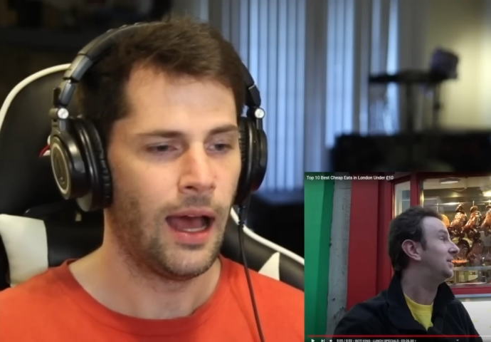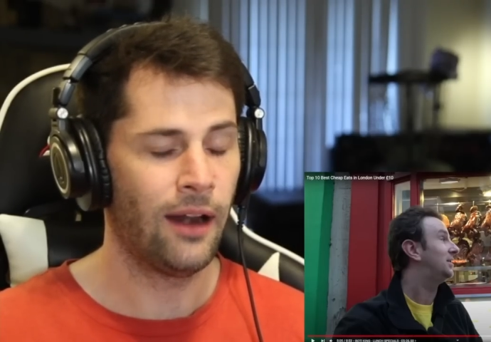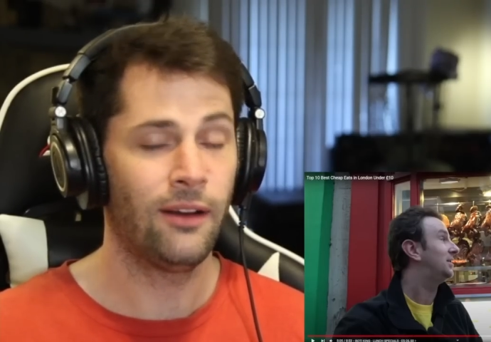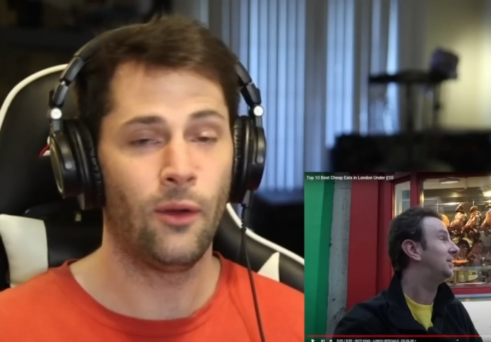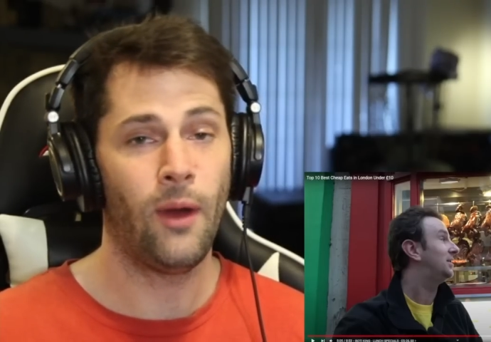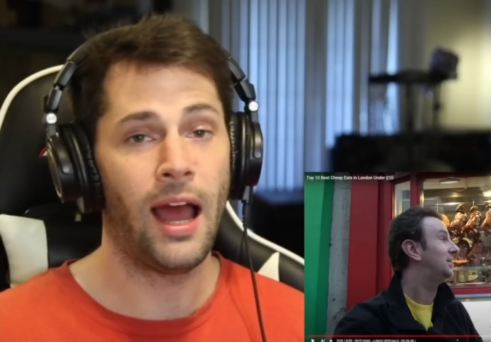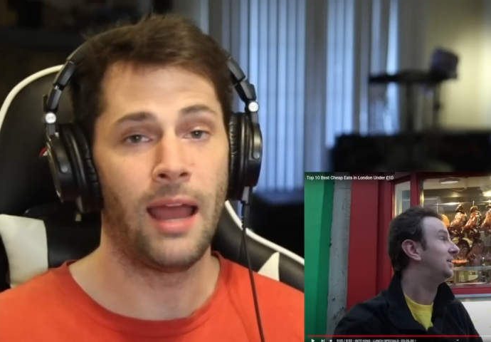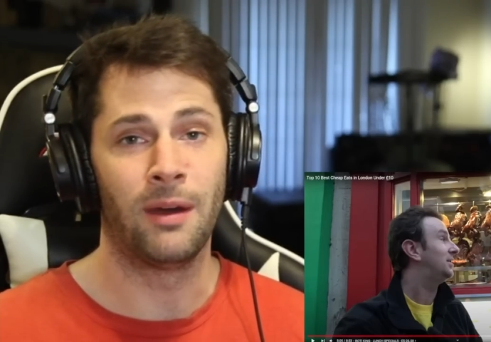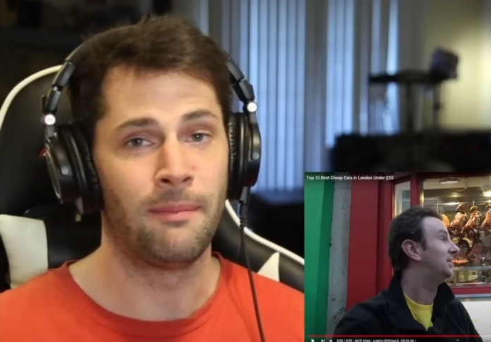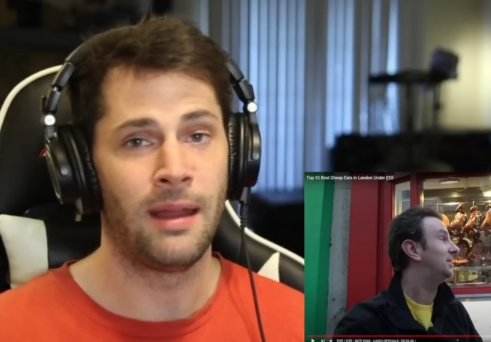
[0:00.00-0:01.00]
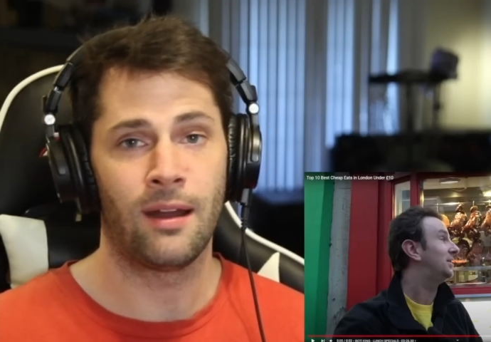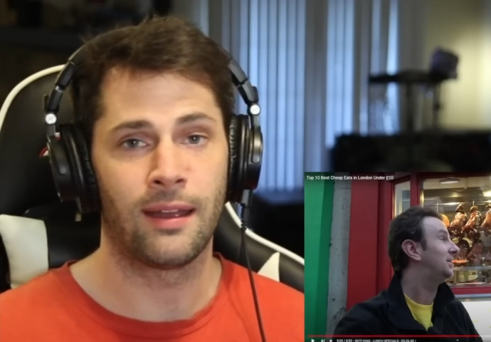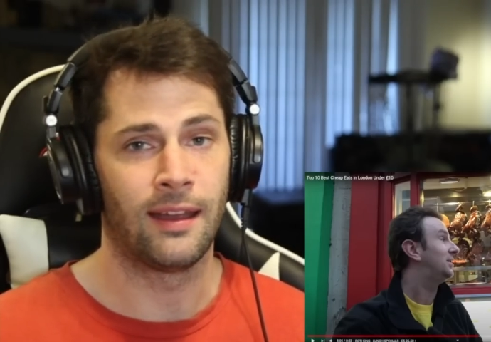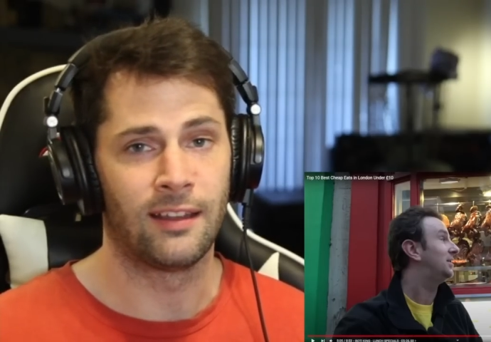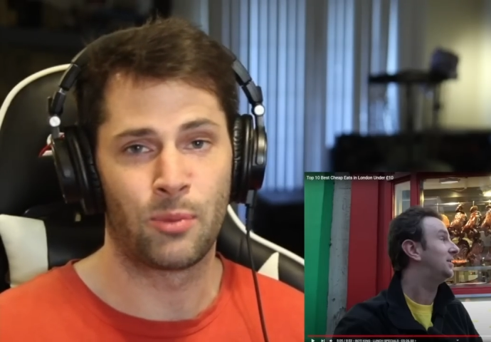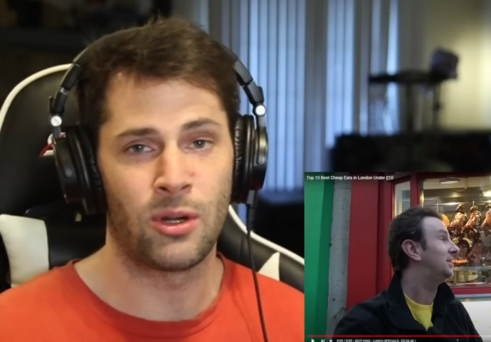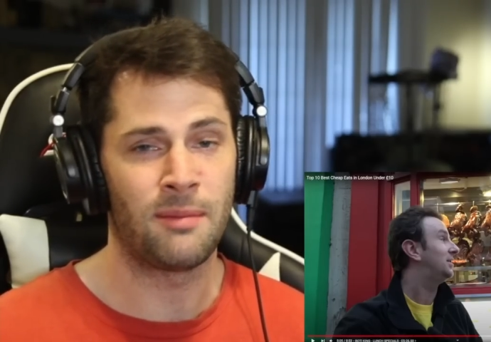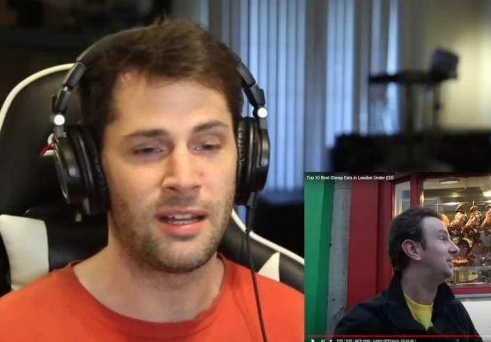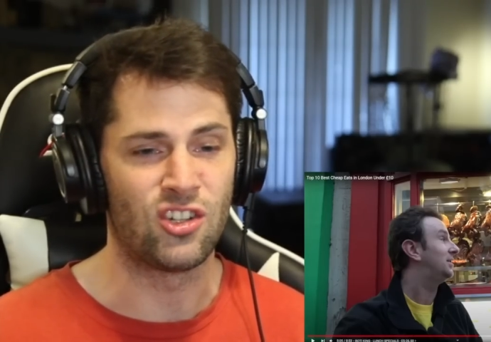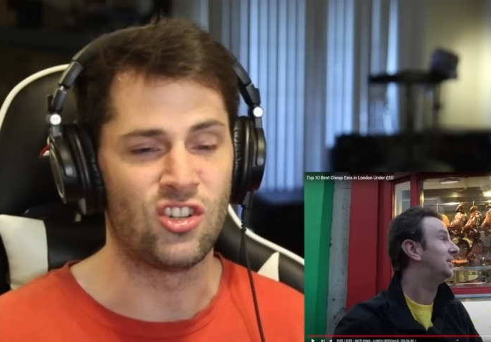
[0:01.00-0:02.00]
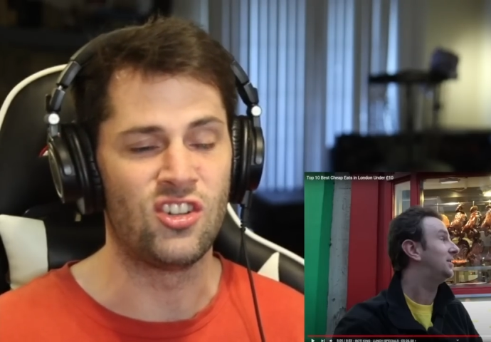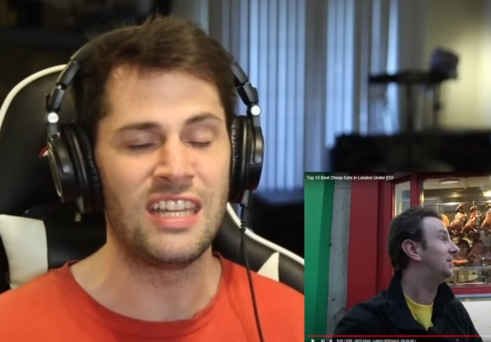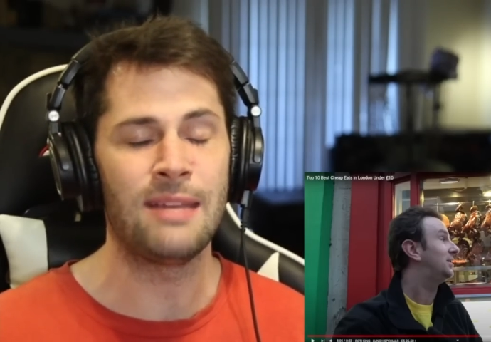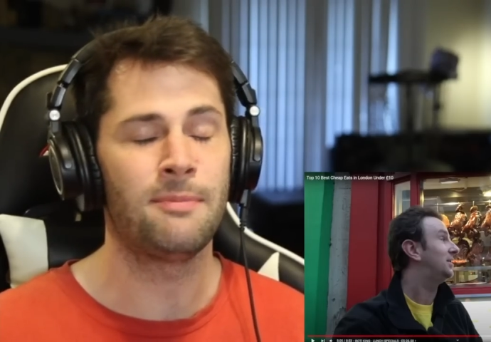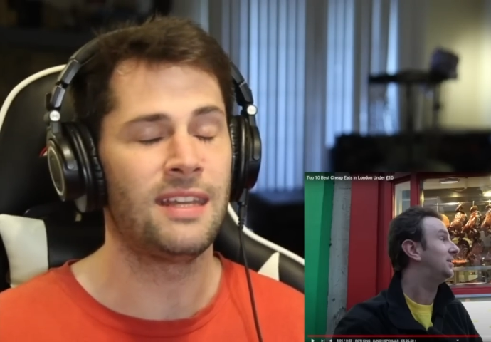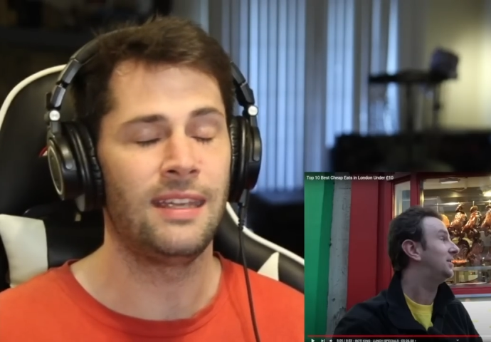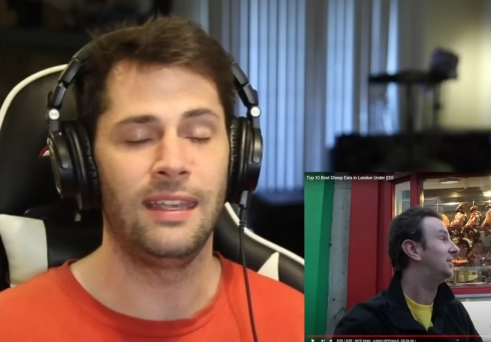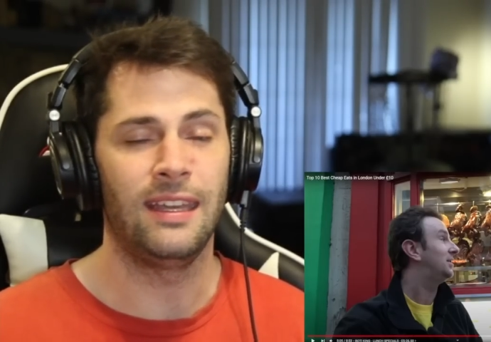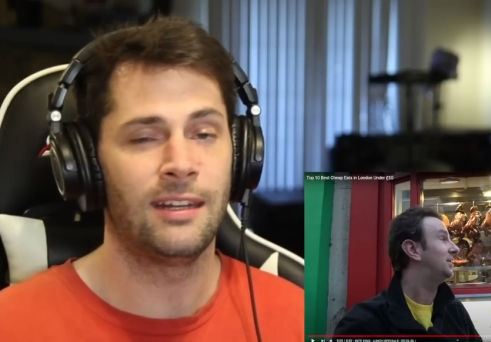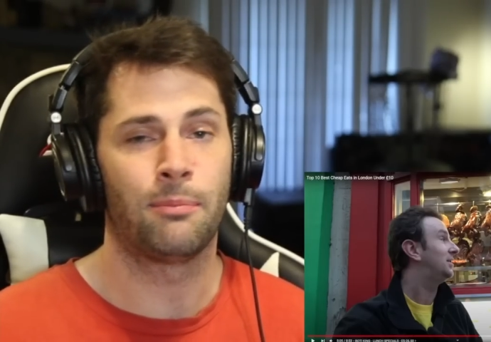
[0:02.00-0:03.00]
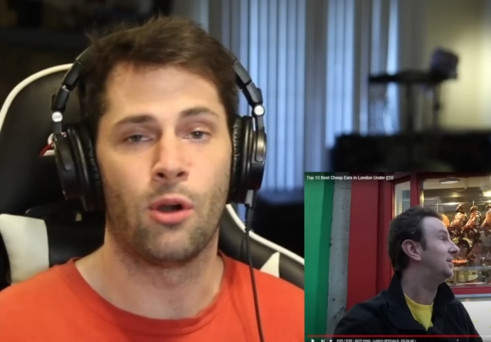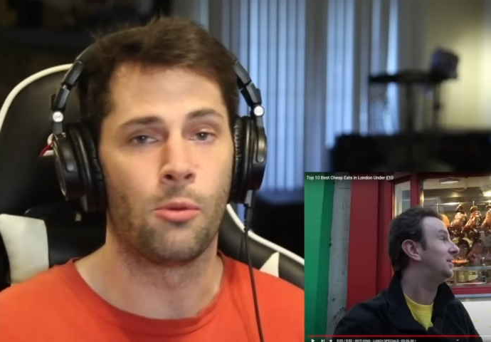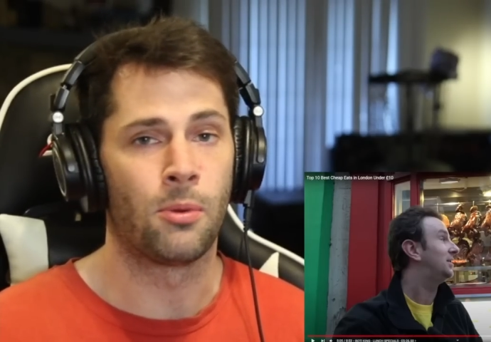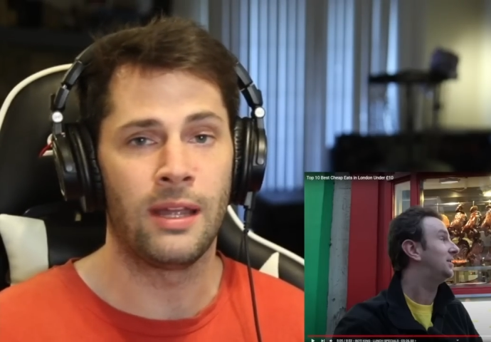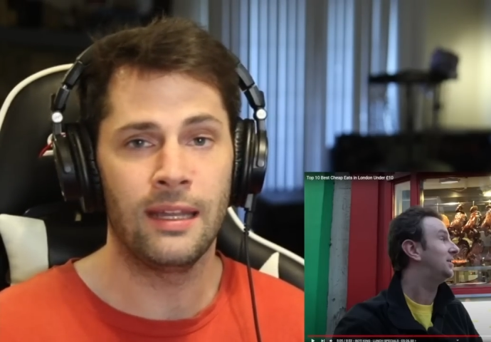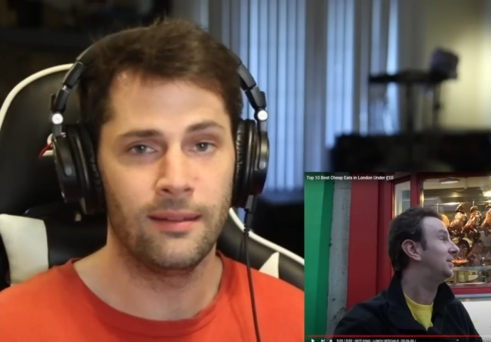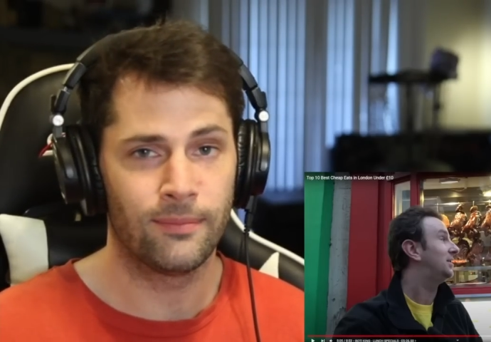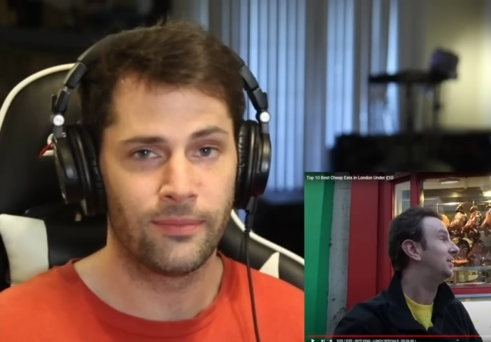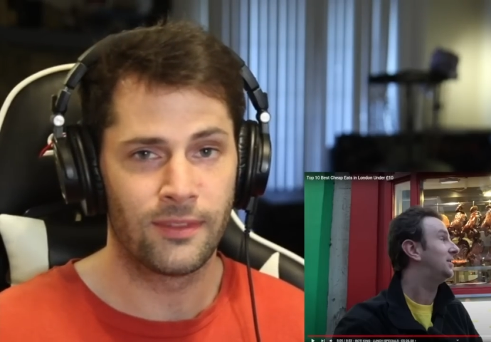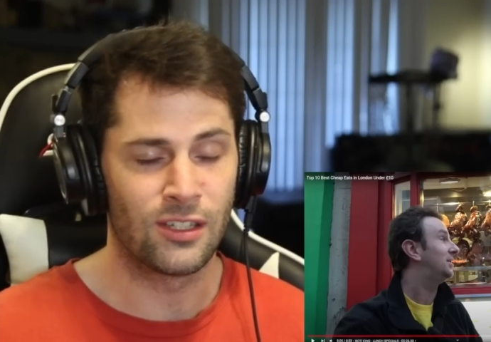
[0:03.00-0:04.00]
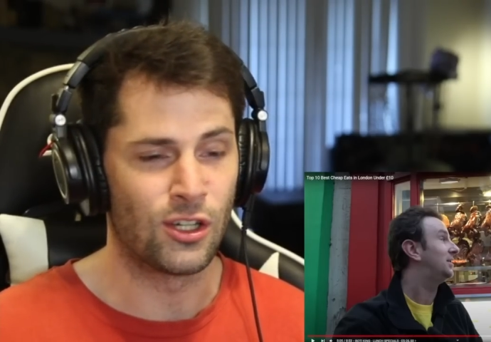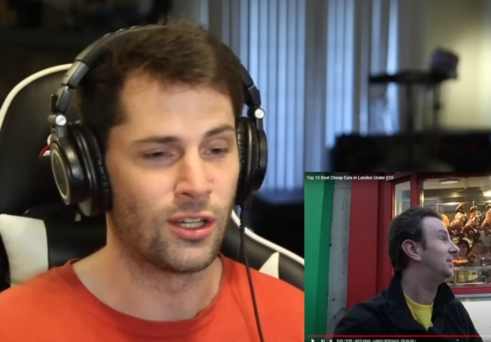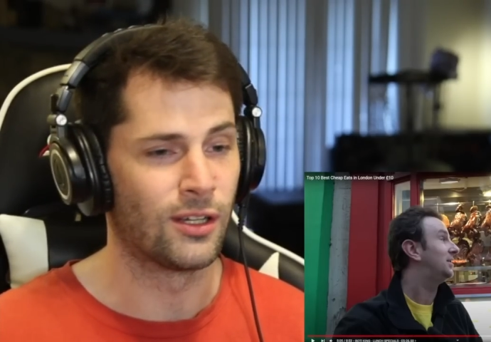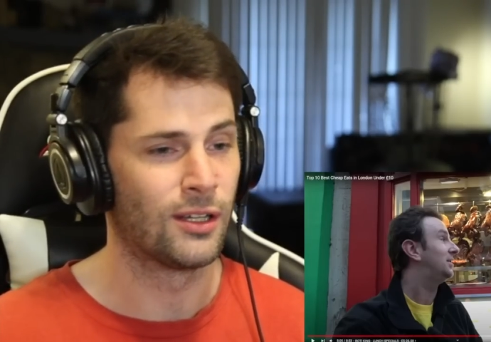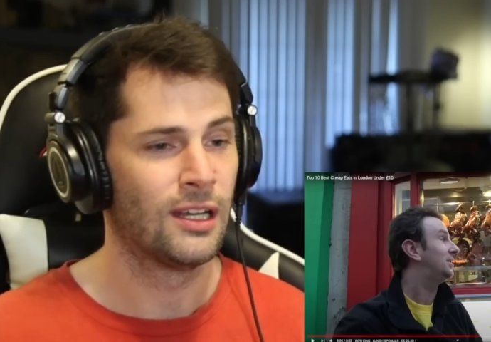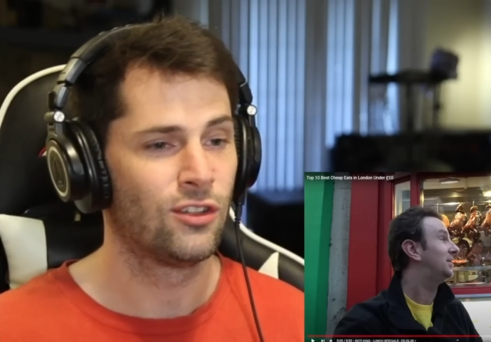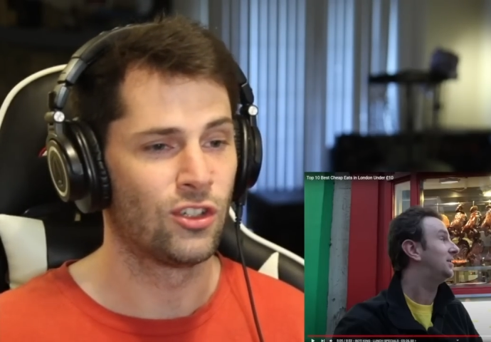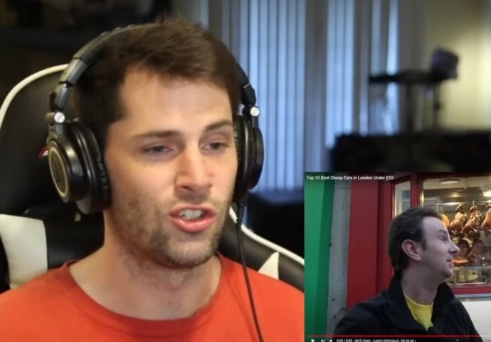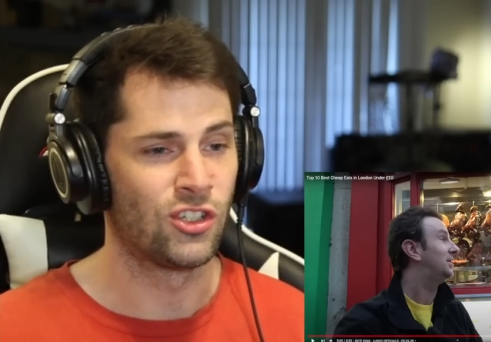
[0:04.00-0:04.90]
Speaker 1: I don't know why, but America has pretty much deemed it inappropriate to to